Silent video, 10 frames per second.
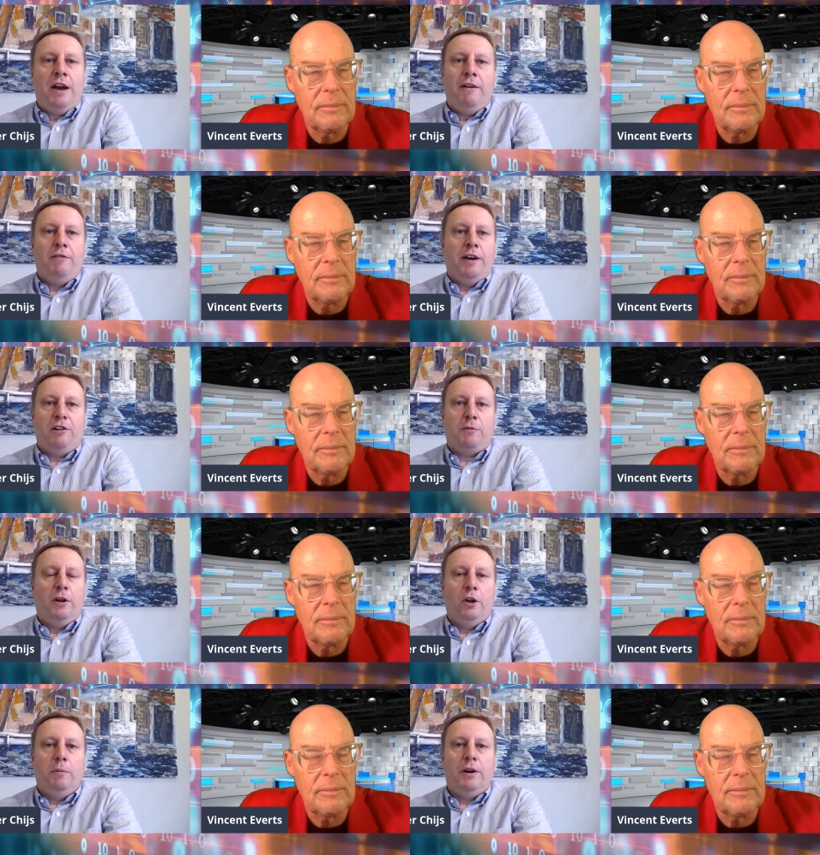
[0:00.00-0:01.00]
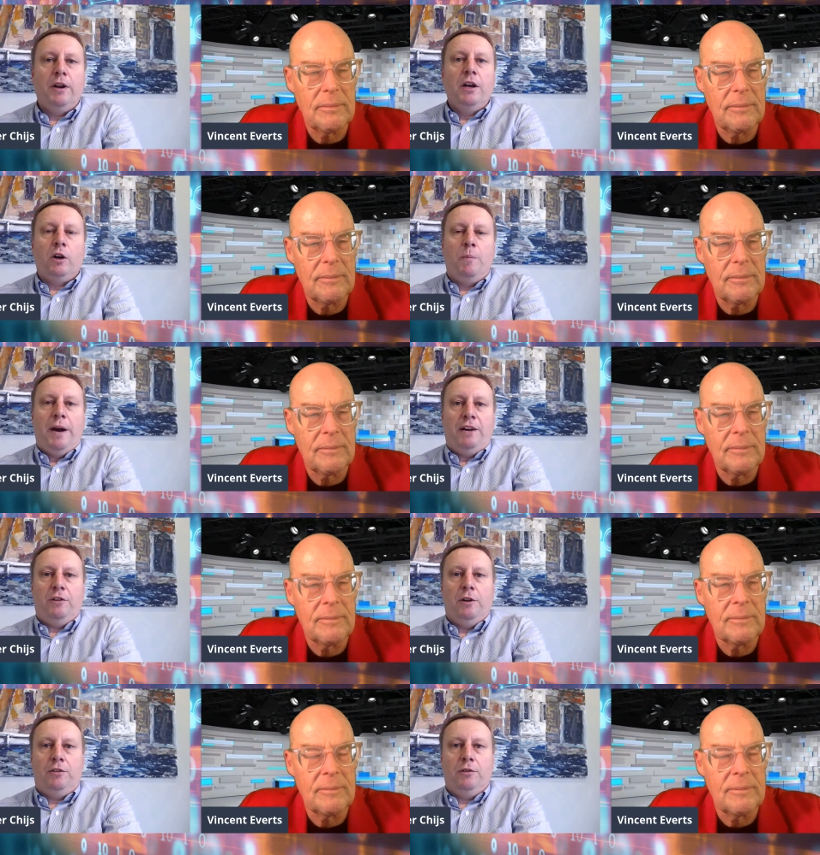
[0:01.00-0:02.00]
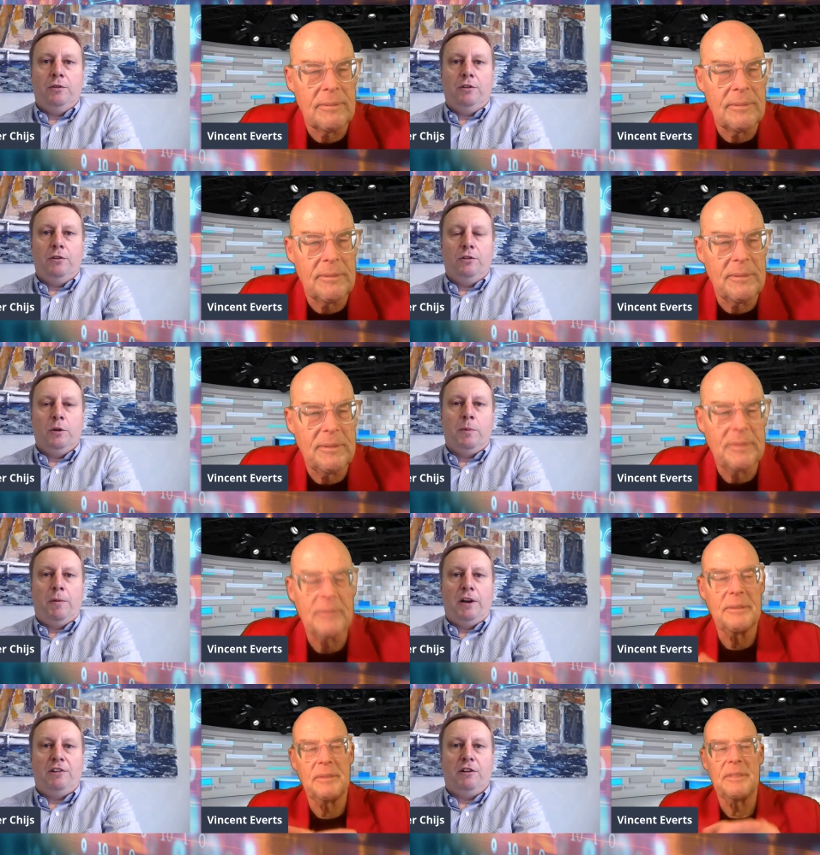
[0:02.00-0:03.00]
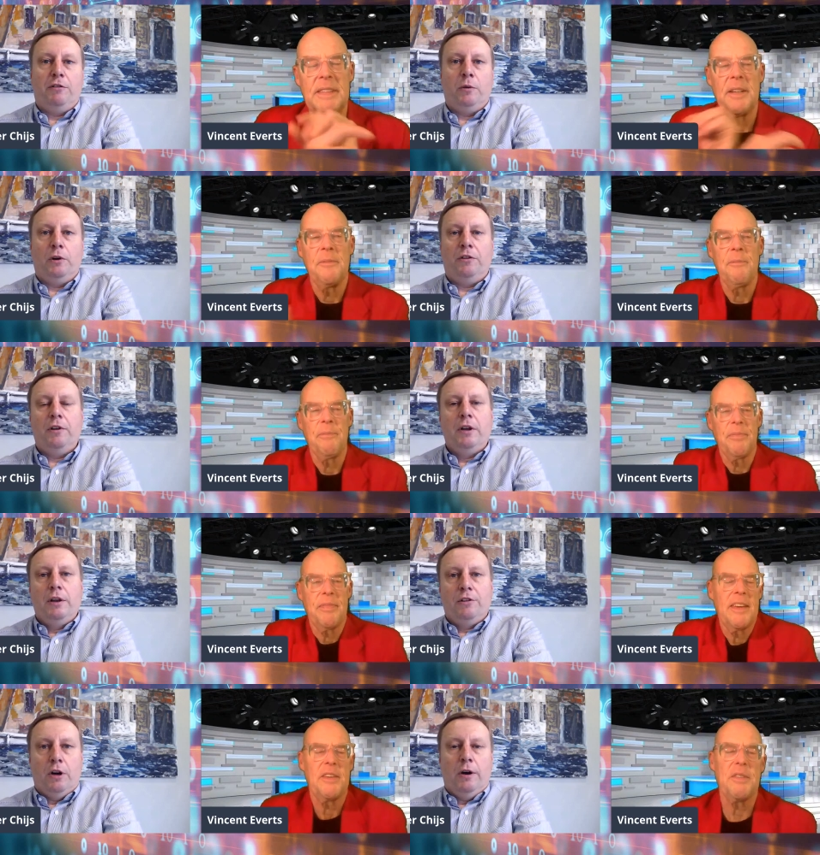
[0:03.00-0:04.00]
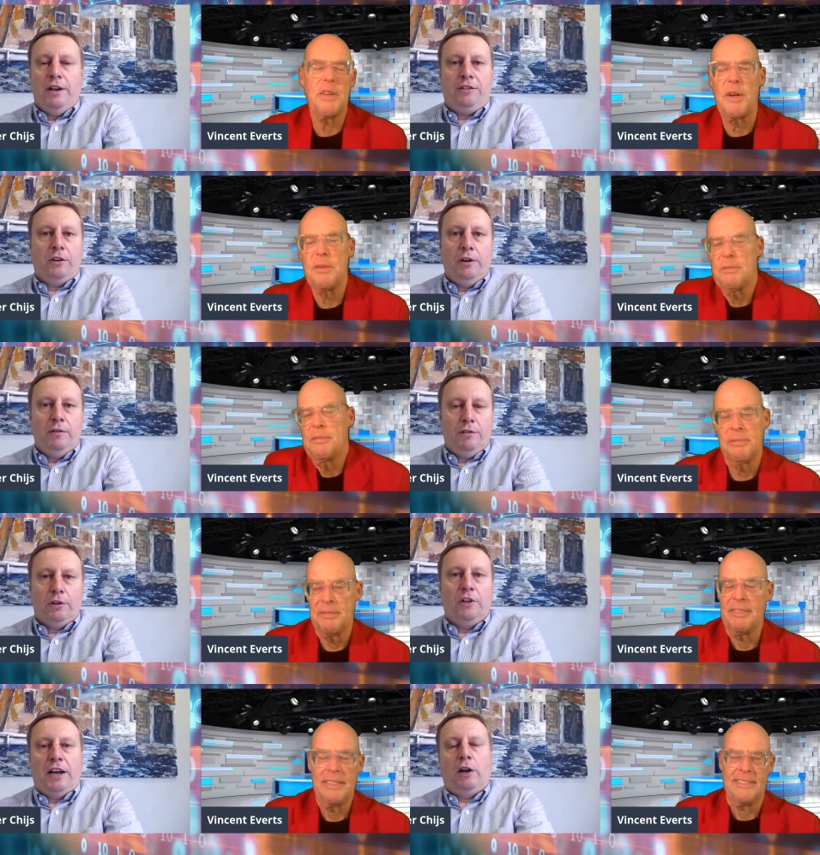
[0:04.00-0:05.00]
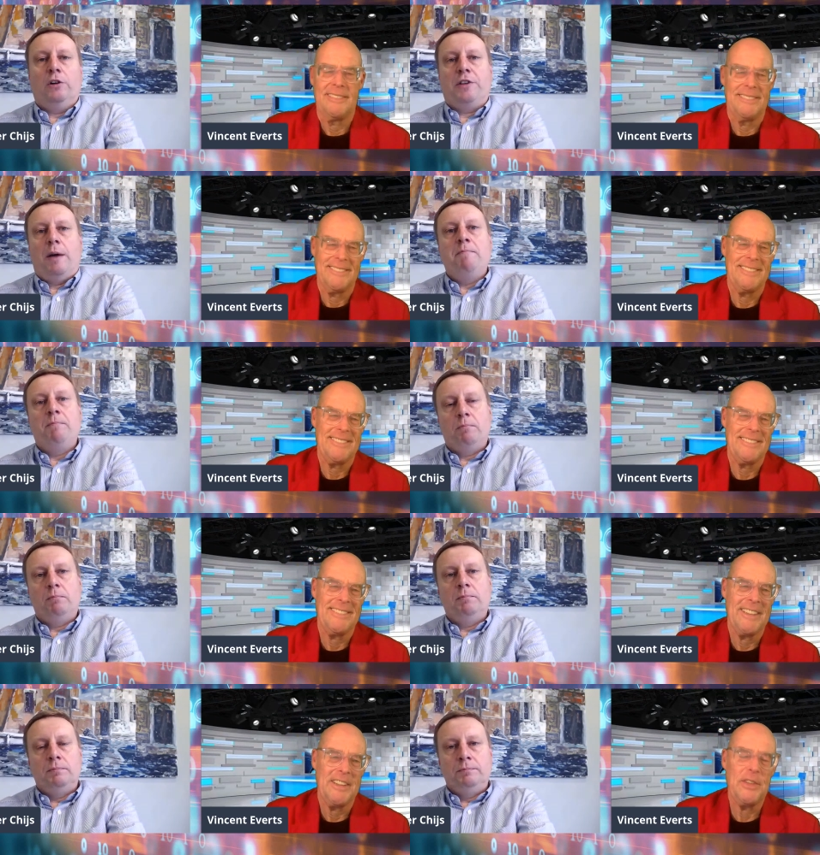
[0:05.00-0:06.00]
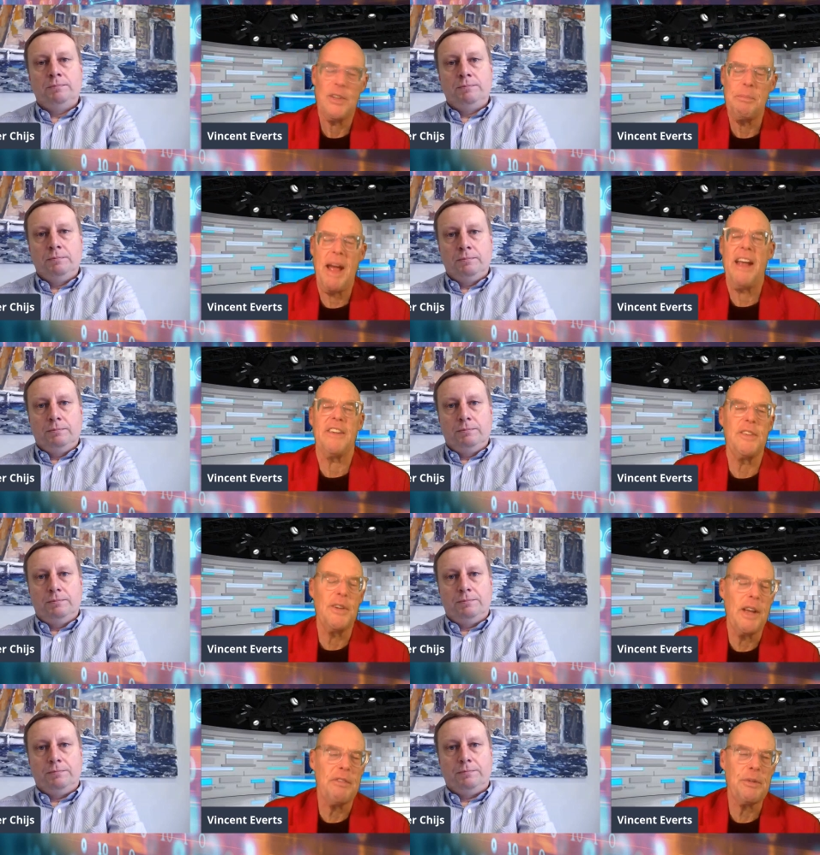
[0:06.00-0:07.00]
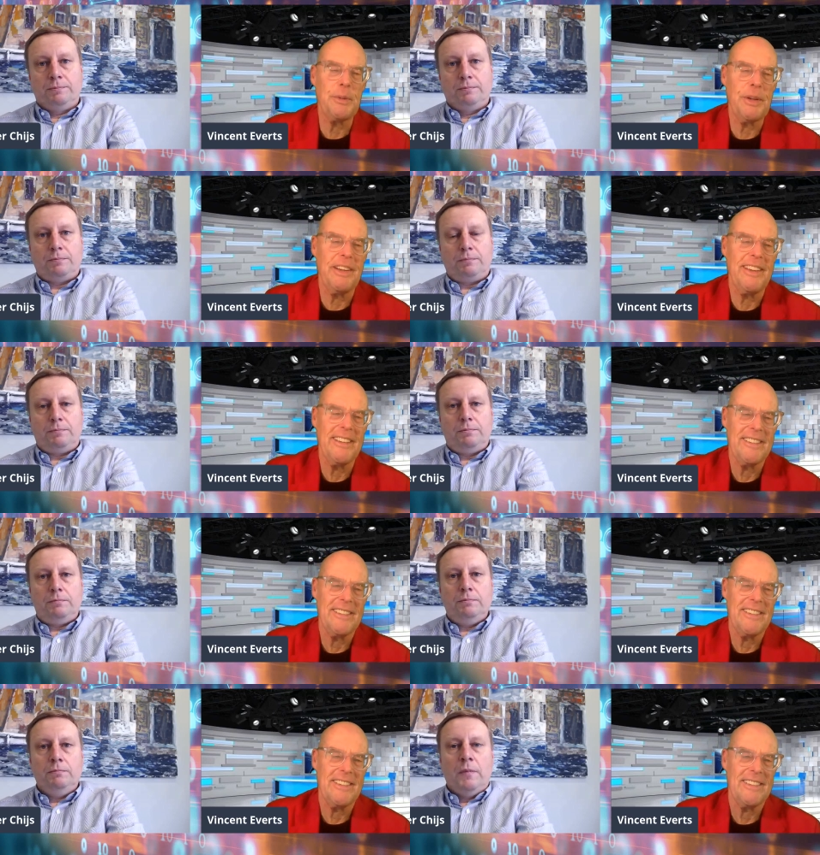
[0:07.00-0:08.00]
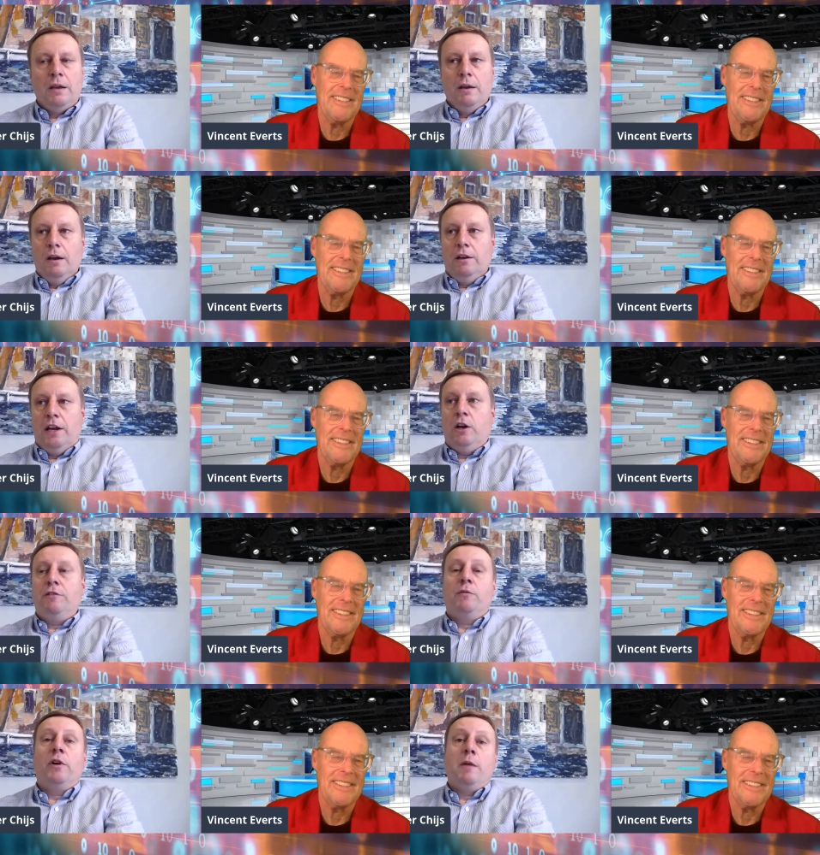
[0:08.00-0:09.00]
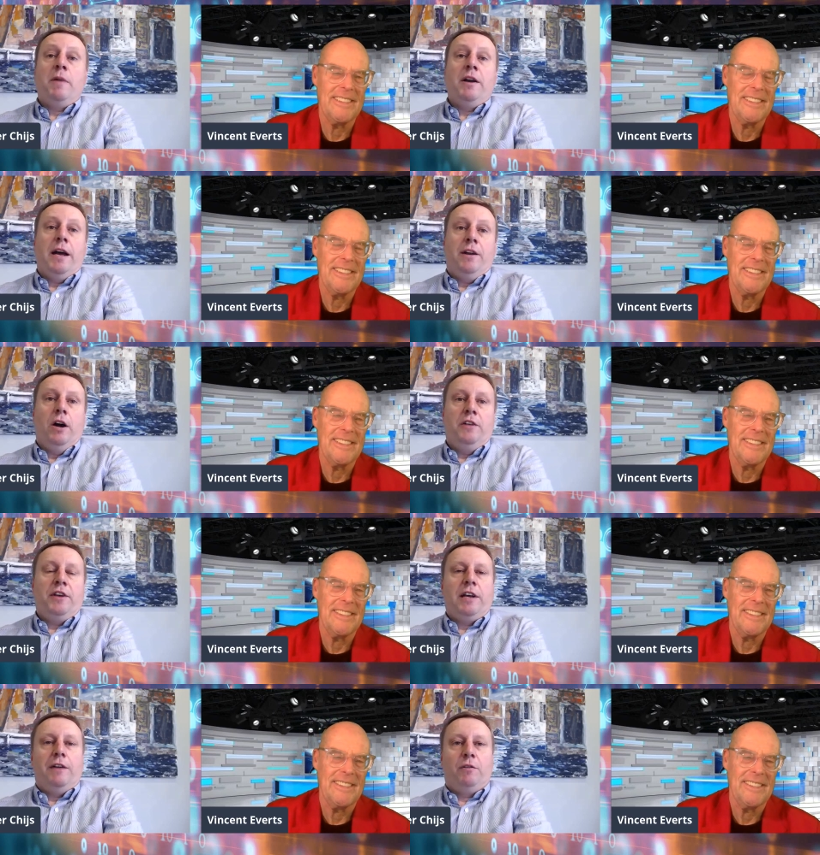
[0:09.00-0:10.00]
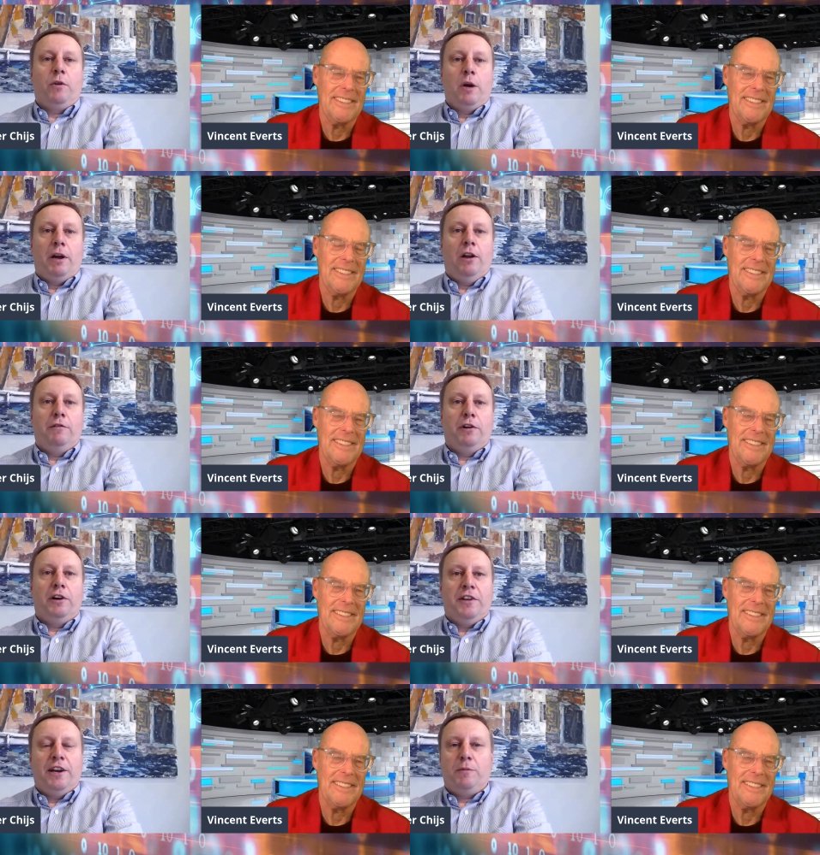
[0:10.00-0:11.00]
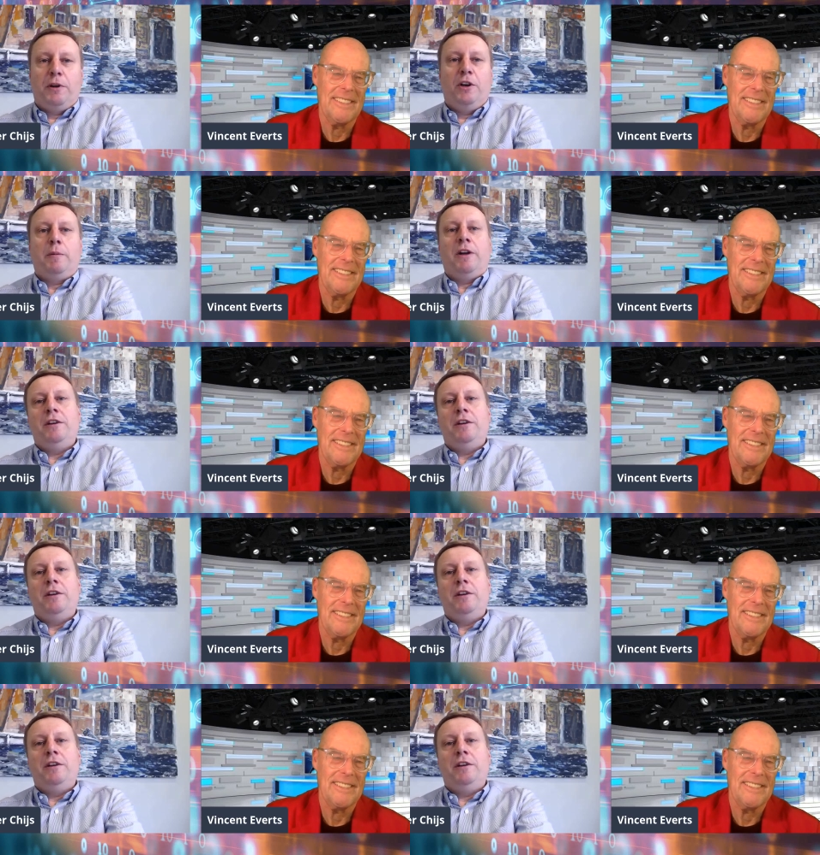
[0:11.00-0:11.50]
Speaker 1: very very small number compared to the to, to the population of the world, So, so it's, it's going to take a long time.
Speaker 2: So the banks don't have to worry.
Speaker 1: They don't have to worry about that. Now I think they have to worry about a lot of other things, but not about